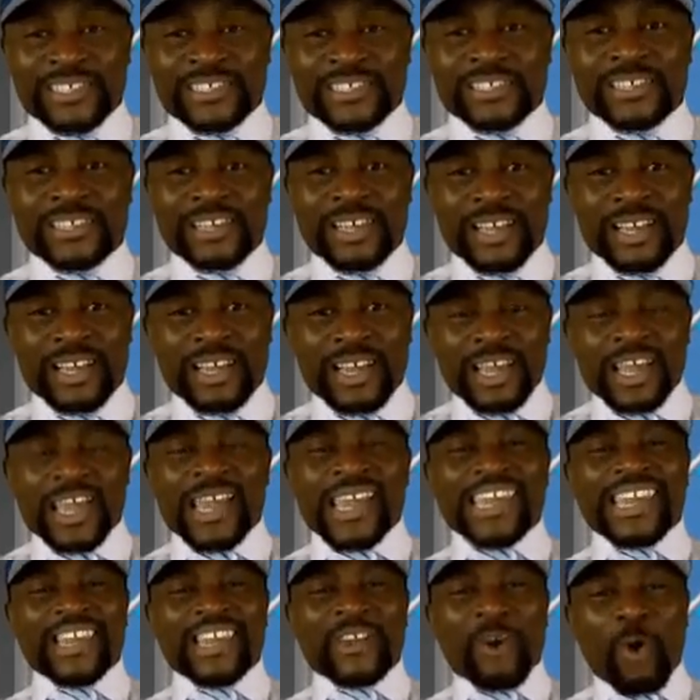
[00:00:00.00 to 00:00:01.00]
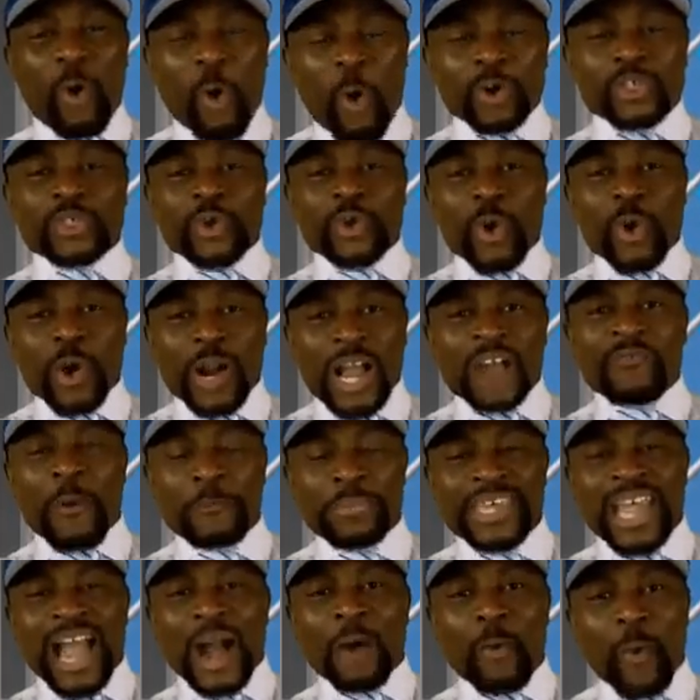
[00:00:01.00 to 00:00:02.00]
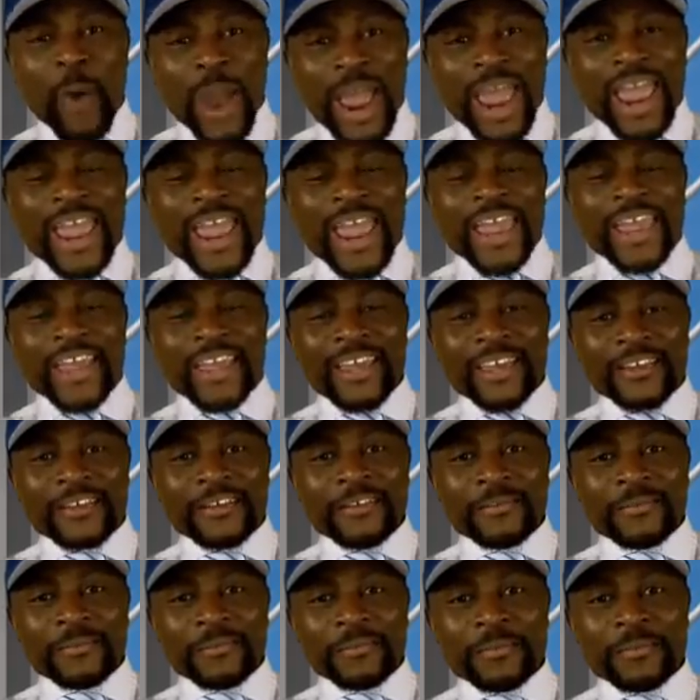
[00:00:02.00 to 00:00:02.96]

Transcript: Forces, he also get for be aware